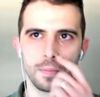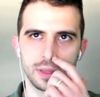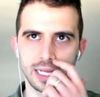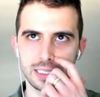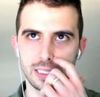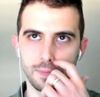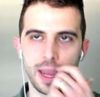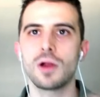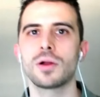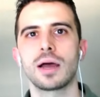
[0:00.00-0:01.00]
But that's the
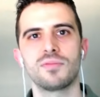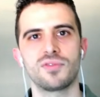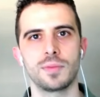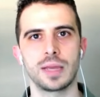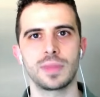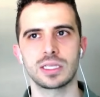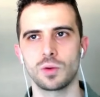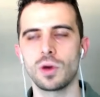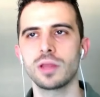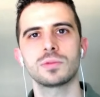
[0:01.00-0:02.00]
paradigm for me, as I
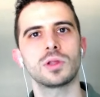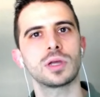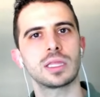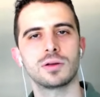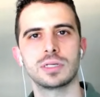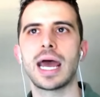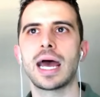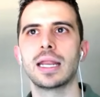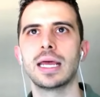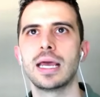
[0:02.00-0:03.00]
want them to look at their
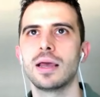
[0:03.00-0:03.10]
dad.